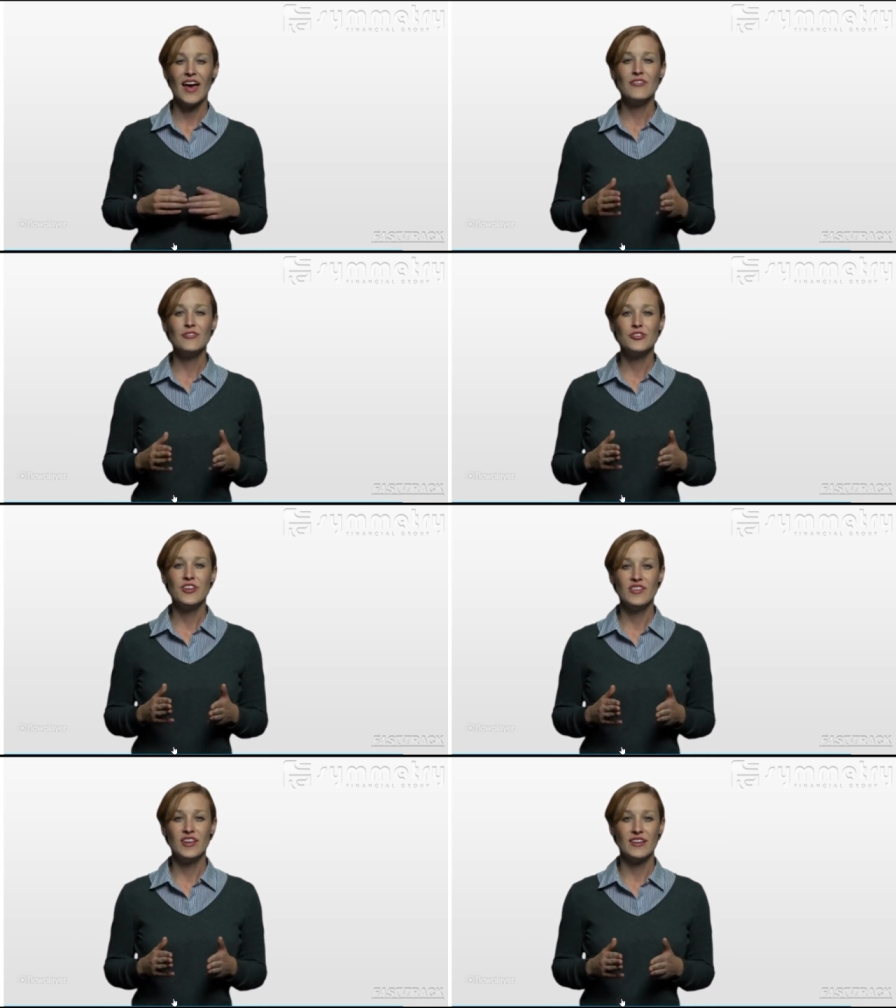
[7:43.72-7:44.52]
After
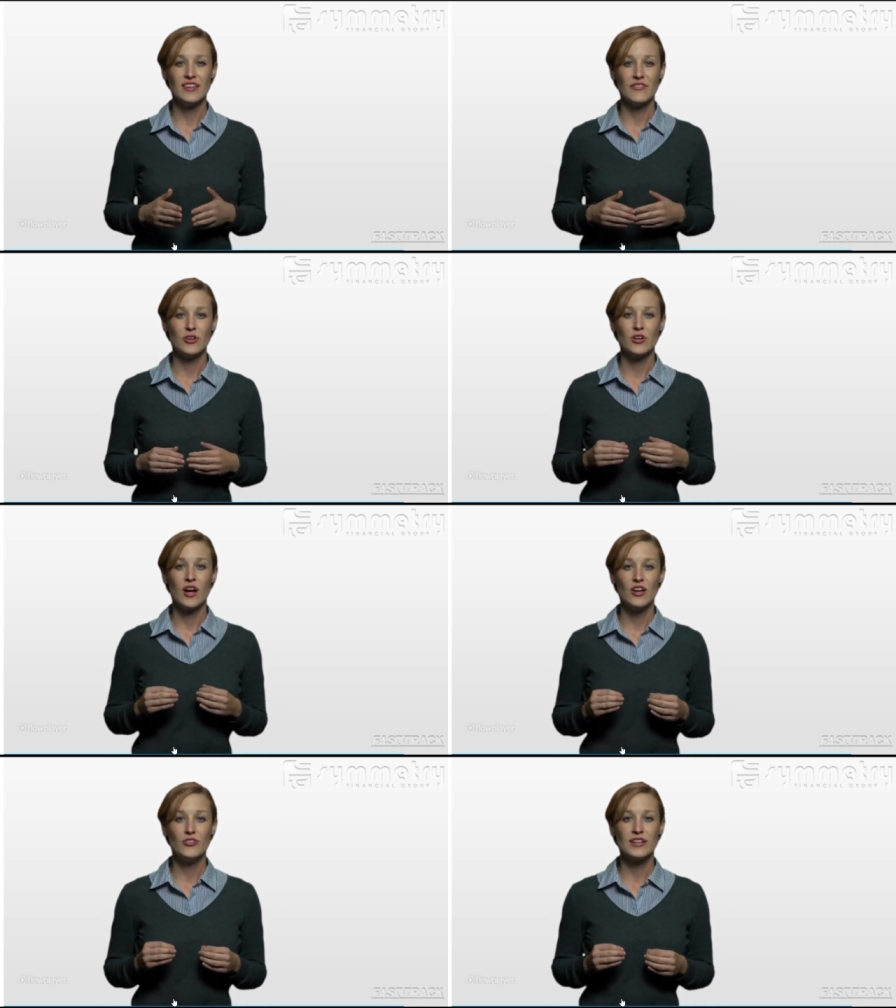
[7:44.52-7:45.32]
10 days, if your
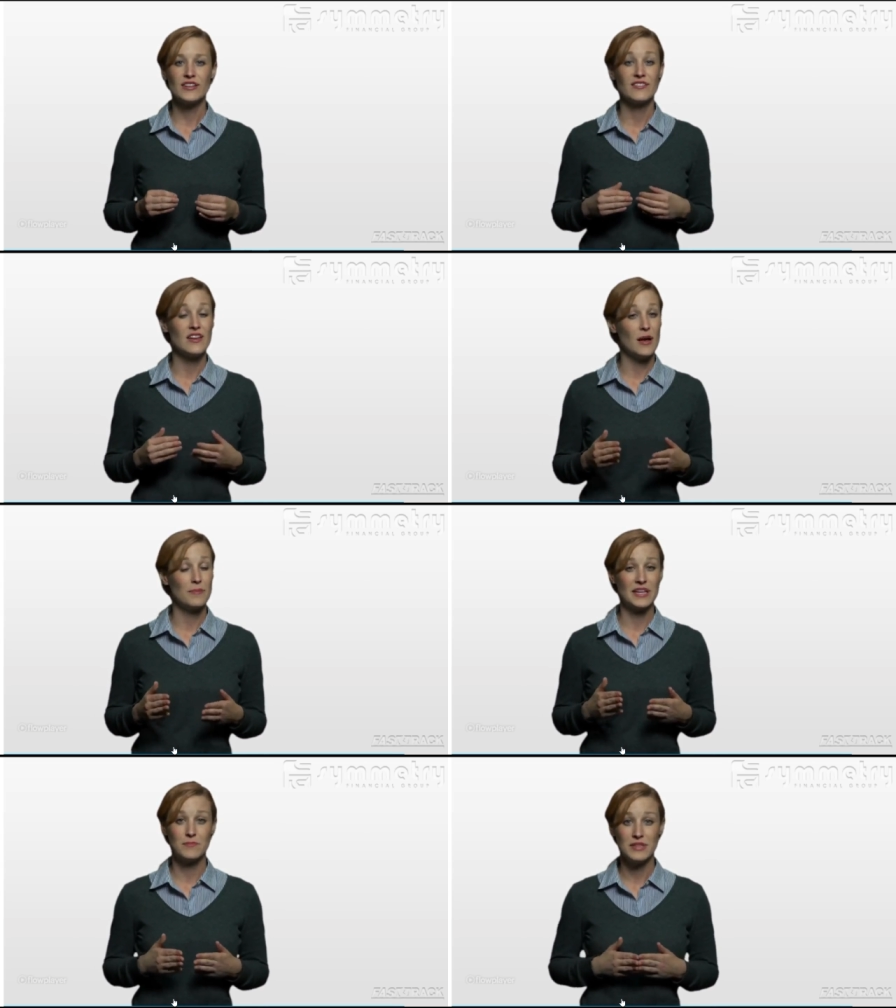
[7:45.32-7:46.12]
contract has not
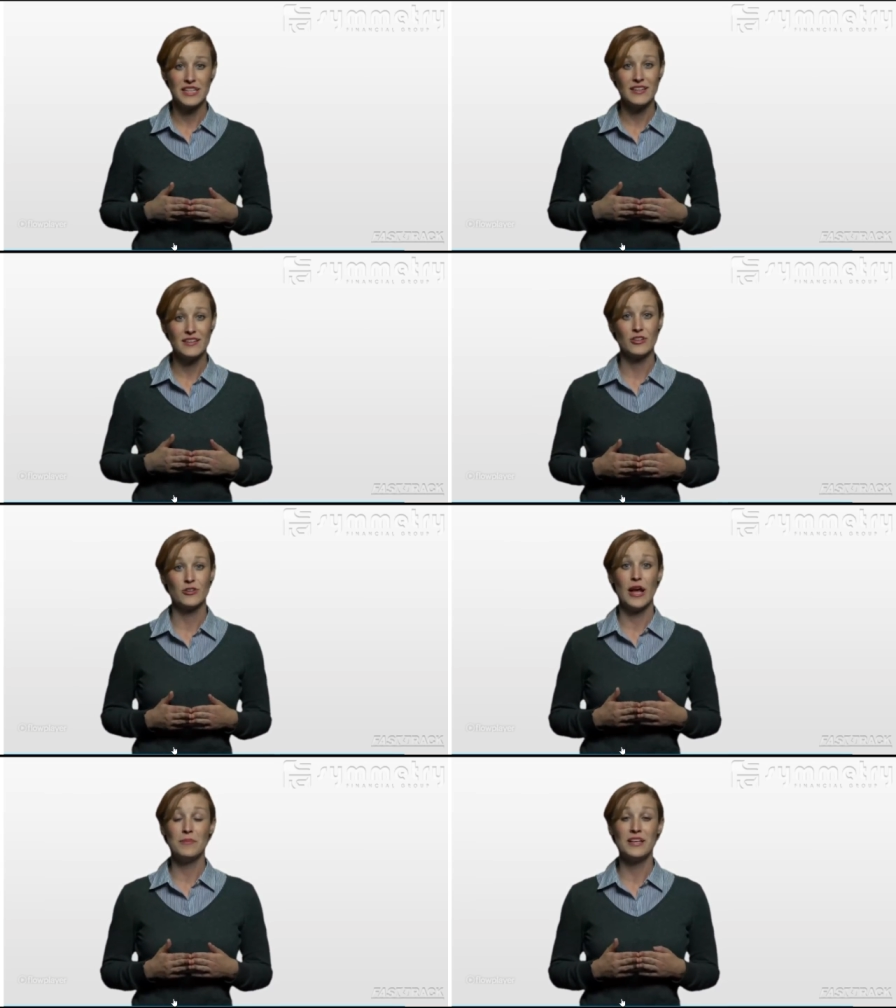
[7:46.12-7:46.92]
been completed,
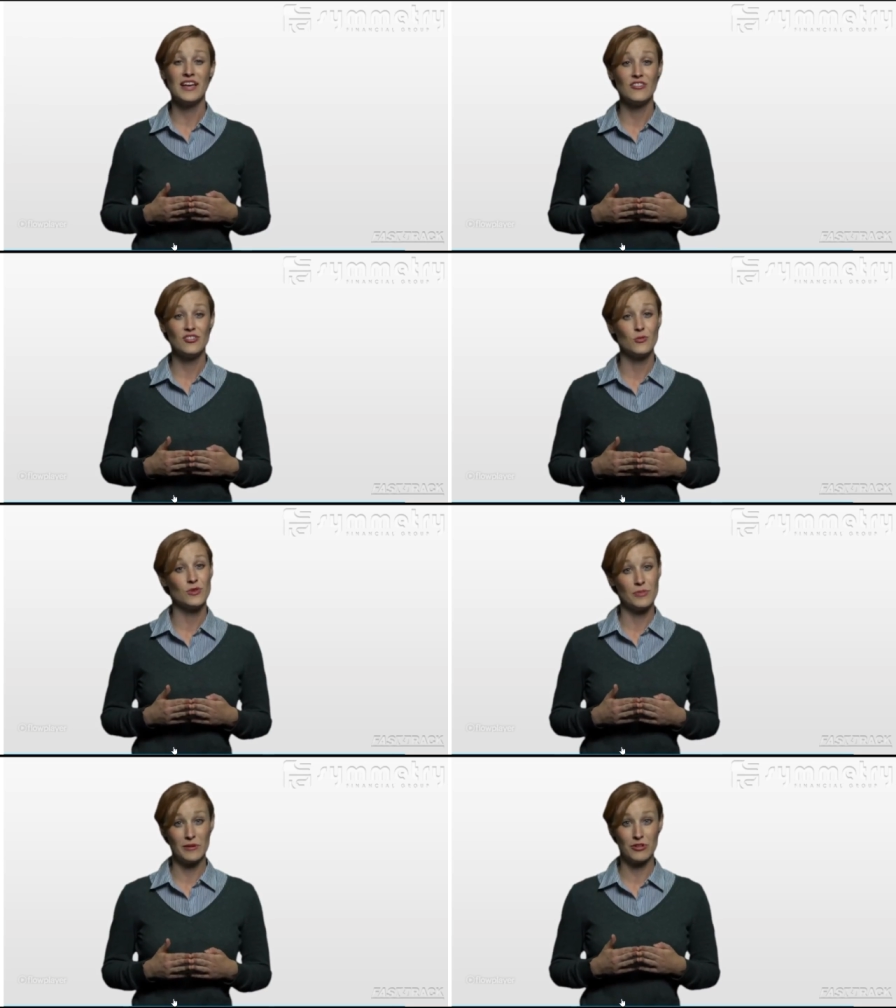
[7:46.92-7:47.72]
your application
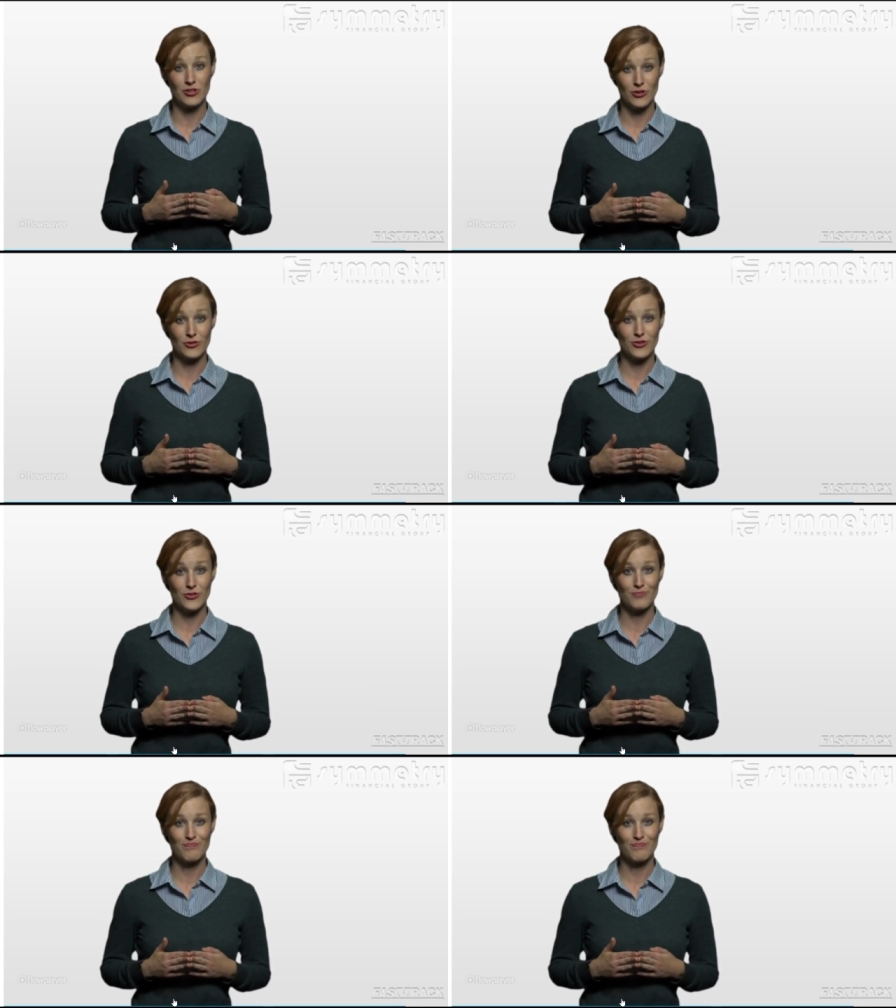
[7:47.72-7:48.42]
will be returned.